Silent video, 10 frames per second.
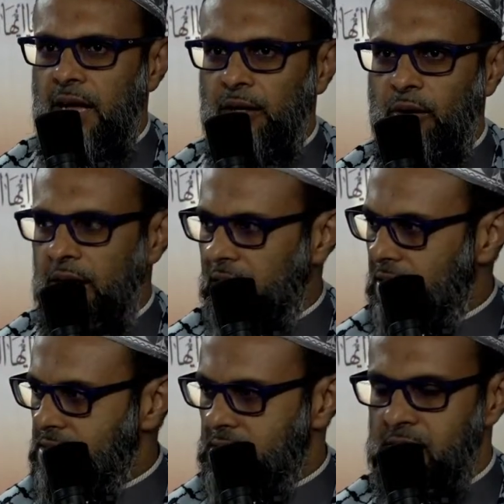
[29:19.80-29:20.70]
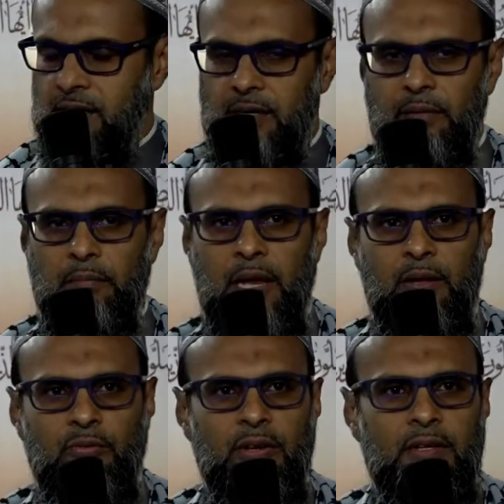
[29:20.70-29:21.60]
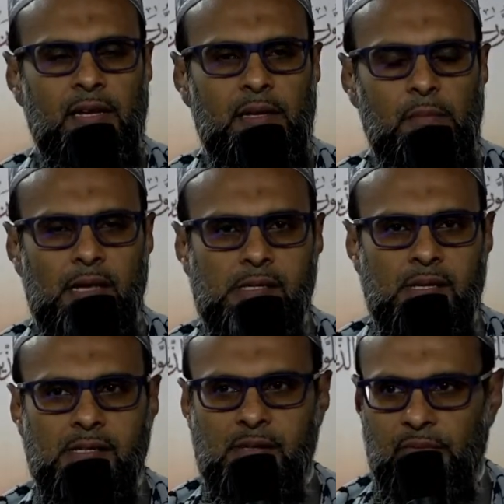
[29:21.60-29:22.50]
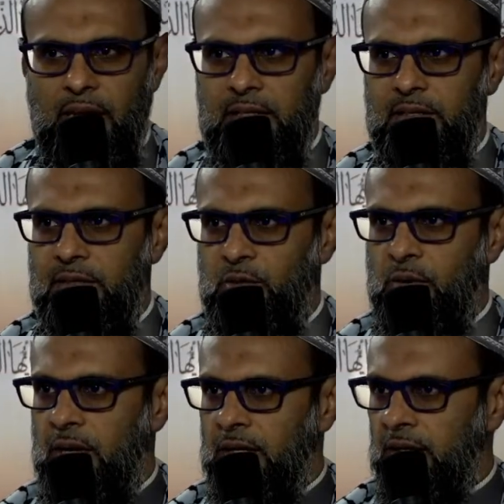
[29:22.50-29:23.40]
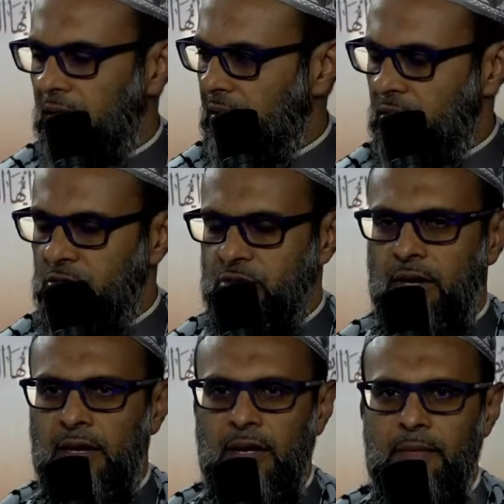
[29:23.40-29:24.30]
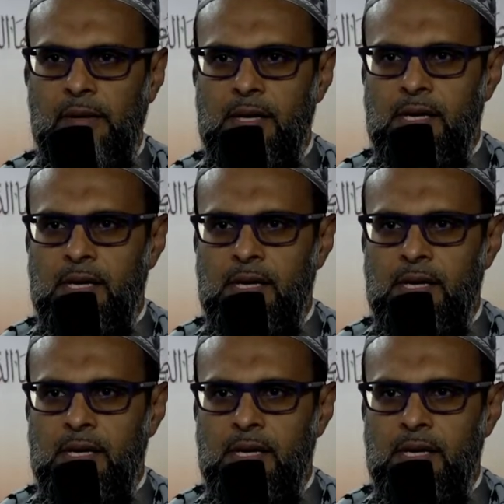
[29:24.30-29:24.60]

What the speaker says: and grant us the benefit and the blessings of that dua, inshallah.